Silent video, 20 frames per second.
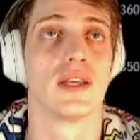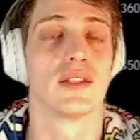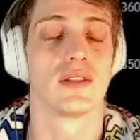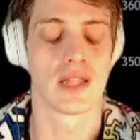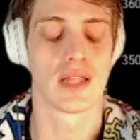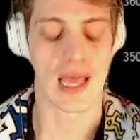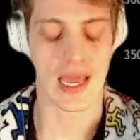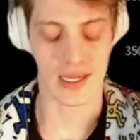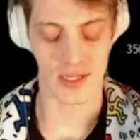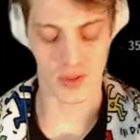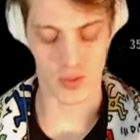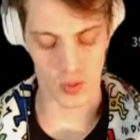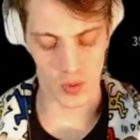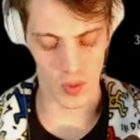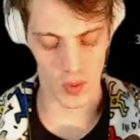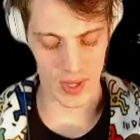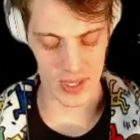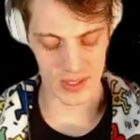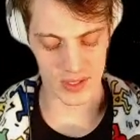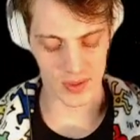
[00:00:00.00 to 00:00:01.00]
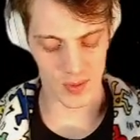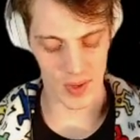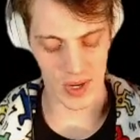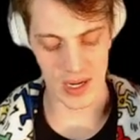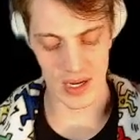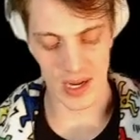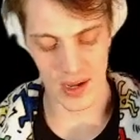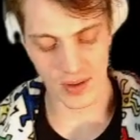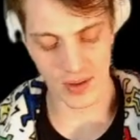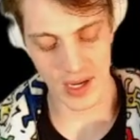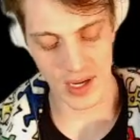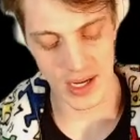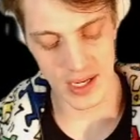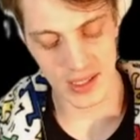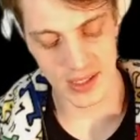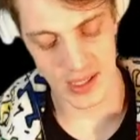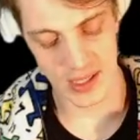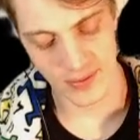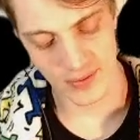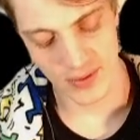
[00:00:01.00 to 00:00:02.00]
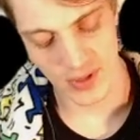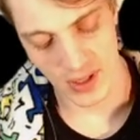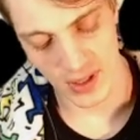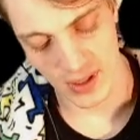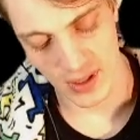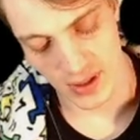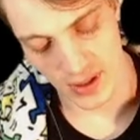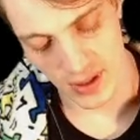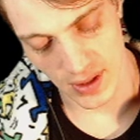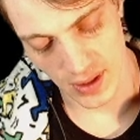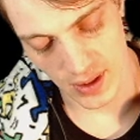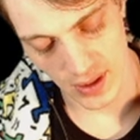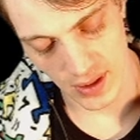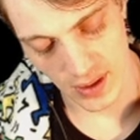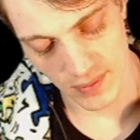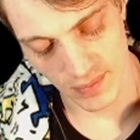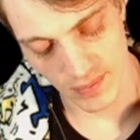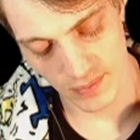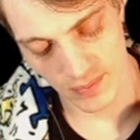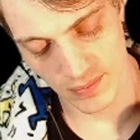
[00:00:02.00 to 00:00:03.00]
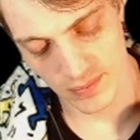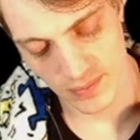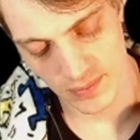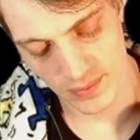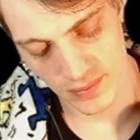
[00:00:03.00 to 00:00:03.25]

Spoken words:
Last request right now, guys. I've done